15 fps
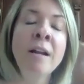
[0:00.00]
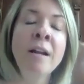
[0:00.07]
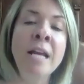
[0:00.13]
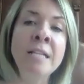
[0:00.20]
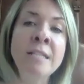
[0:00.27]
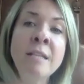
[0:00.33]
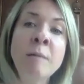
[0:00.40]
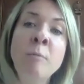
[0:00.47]

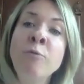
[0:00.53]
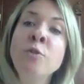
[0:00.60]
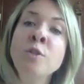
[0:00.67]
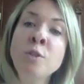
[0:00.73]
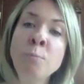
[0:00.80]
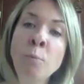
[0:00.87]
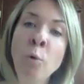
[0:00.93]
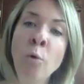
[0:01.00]
It's some of the
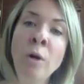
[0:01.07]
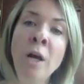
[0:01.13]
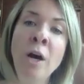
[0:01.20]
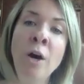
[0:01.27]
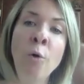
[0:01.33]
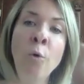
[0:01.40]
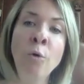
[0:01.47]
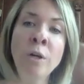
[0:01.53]

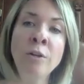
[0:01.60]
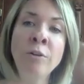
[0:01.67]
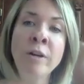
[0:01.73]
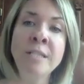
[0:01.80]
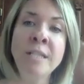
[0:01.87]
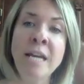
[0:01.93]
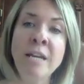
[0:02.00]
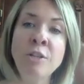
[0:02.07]
smaller
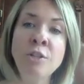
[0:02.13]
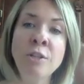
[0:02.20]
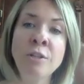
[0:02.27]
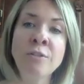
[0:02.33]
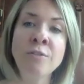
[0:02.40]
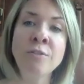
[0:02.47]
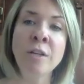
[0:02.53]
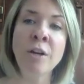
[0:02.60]

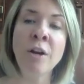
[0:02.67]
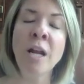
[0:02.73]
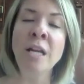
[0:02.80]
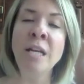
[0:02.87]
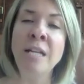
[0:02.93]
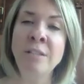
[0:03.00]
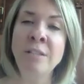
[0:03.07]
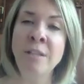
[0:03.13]
organizations that kind of
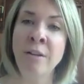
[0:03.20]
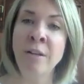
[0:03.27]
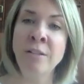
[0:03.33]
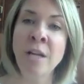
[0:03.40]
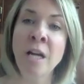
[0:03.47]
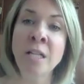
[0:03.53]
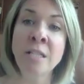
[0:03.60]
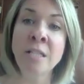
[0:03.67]
need to,
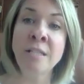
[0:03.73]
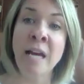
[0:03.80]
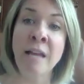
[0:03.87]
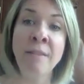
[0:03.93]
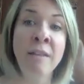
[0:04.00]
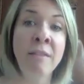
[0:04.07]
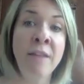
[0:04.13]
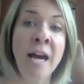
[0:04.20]
to
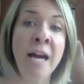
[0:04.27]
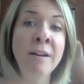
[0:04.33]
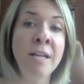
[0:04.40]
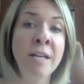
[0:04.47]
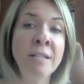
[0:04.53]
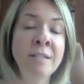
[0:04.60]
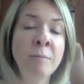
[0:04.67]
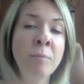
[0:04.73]
understand that that
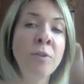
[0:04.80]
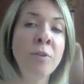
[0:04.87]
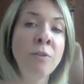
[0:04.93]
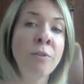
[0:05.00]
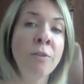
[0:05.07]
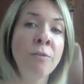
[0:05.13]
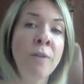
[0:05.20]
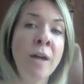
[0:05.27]
is
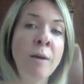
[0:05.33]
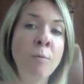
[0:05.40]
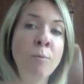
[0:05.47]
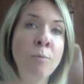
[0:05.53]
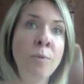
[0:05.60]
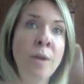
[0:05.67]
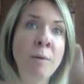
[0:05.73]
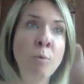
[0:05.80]
something that they,
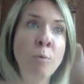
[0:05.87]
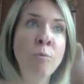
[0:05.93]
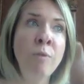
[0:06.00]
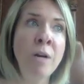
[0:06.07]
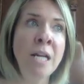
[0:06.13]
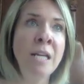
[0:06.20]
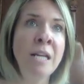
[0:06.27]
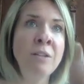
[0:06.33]
they will
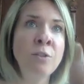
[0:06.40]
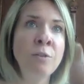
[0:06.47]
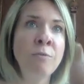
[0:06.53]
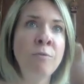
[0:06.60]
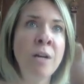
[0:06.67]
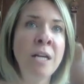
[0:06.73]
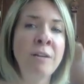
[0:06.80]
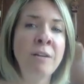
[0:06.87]
really need to
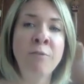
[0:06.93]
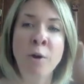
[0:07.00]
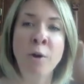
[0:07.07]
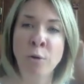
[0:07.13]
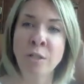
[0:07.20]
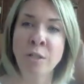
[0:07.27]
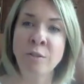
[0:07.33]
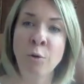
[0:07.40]
really
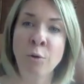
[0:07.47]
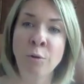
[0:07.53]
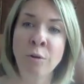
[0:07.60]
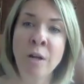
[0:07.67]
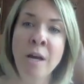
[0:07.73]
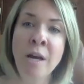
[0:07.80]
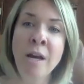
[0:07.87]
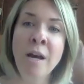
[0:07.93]
focus
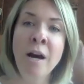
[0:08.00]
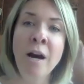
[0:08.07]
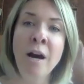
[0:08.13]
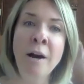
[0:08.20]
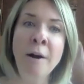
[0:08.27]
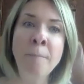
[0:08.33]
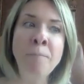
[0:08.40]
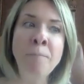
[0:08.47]
on
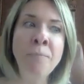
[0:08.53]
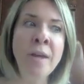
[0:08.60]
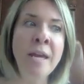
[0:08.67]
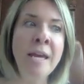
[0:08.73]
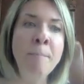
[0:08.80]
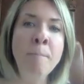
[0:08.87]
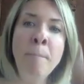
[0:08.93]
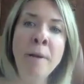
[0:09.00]
um,
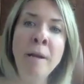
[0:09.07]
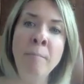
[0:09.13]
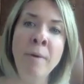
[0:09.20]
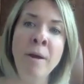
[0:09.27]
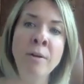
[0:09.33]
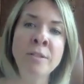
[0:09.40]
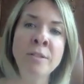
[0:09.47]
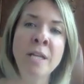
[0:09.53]

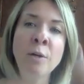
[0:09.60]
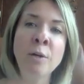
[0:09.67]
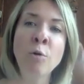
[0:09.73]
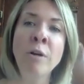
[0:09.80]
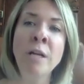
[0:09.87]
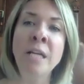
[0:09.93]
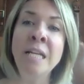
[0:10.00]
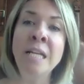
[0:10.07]
implementing
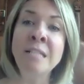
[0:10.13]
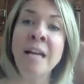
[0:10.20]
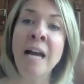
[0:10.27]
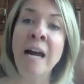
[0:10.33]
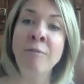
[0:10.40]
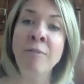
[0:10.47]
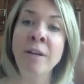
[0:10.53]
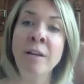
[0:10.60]
or at least
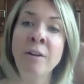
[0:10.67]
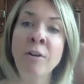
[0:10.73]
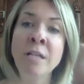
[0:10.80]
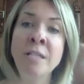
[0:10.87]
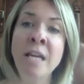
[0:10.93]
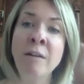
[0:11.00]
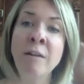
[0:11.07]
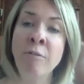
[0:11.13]
having an
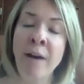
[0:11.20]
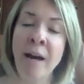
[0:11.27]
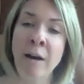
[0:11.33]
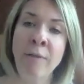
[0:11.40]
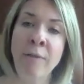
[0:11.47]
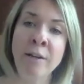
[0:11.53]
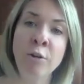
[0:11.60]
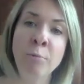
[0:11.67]
idea of
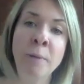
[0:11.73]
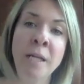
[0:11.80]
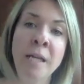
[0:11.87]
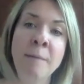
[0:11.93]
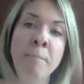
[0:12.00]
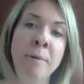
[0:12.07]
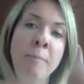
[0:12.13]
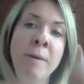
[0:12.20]
how that could be
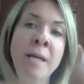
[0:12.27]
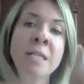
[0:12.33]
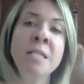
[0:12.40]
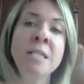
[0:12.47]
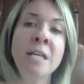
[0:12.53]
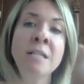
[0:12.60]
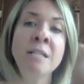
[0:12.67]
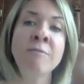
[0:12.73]

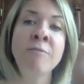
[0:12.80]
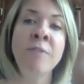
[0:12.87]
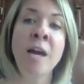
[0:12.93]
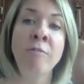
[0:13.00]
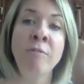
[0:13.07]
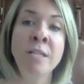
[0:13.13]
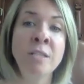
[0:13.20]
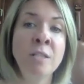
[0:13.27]
implemented if
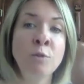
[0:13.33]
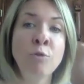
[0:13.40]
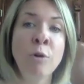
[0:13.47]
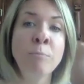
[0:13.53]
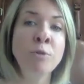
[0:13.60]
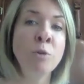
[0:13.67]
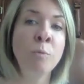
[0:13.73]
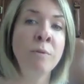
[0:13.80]
there is
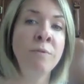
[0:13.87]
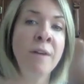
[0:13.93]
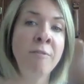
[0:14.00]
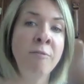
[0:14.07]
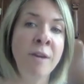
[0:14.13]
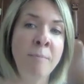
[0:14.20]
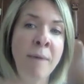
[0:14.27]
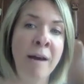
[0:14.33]
disruption with their
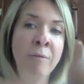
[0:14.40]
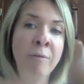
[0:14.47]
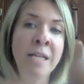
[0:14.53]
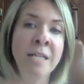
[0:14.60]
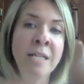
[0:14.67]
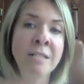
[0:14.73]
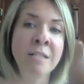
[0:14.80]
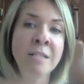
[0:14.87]
female
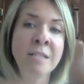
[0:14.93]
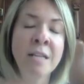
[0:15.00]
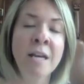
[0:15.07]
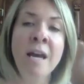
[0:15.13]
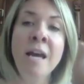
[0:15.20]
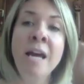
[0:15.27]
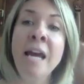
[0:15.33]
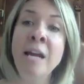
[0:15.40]
leaders
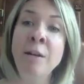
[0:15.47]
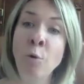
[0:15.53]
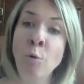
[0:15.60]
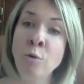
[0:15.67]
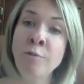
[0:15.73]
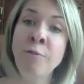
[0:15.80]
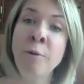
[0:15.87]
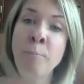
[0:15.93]
in
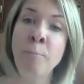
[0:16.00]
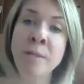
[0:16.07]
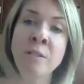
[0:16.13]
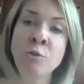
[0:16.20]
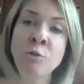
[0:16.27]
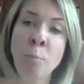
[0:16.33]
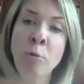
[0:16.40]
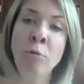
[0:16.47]
order for
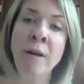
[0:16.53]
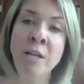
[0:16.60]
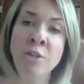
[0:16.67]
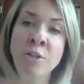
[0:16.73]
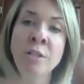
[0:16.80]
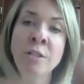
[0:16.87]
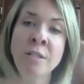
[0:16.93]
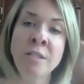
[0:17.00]
business
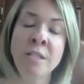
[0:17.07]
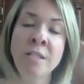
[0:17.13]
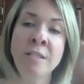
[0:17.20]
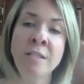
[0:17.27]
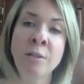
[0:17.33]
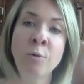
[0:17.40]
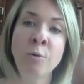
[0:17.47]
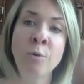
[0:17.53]
operations to
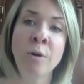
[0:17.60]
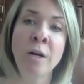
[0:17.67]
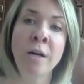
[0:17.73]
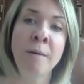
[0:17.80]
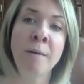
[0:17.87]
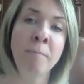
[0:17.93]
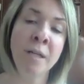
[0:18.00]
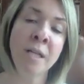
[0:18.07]
still
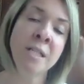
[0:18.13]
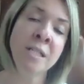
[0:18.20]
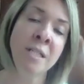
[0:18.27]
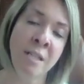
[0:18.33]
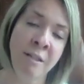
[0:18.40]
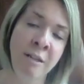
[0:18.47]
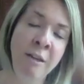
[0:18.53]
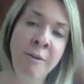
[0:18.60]
um,
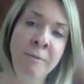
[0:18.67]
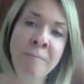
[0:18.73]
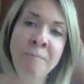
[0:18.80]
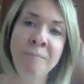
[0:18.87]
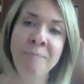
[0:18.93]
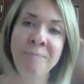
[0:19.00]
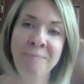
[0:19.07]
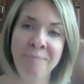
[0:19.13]
continue.
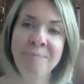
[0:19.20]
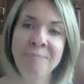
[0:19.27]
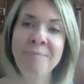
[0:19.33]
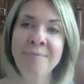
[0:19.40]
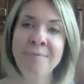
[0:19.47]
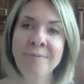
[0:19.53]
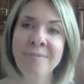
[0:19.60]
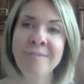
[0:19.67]

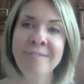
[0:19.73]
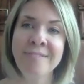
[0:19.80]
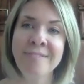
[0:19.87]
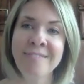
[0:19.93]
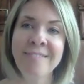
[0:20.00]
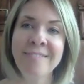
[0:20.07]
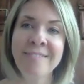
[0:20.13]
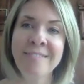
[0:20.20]

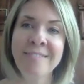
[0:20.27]
Makes